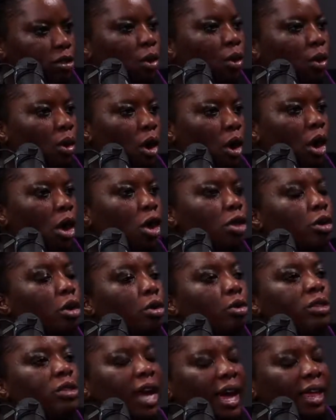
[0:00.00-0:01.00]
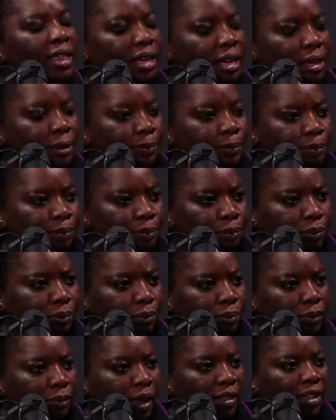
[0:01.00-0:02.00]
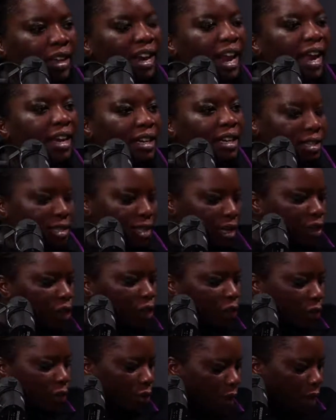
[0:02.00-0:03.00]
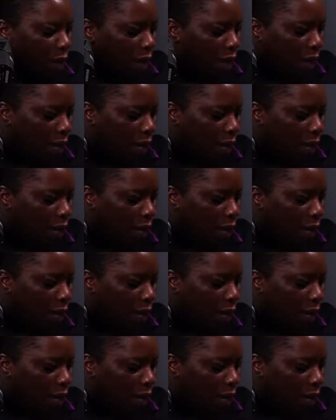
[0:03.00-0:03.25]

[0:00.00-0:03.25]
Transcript: So those are the non-essential